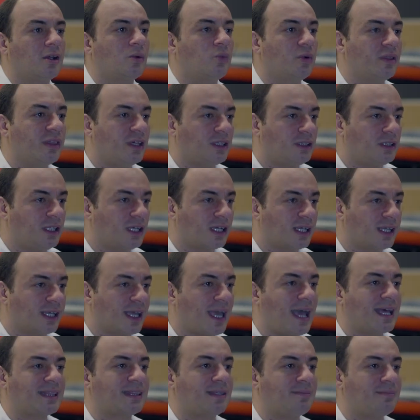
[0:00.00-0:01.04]
with a
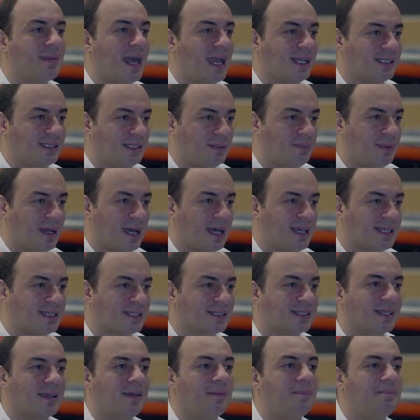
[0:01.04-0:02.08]
look at the
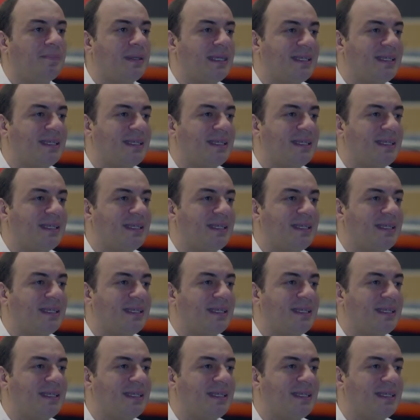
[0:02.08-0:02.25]
MaxiBAS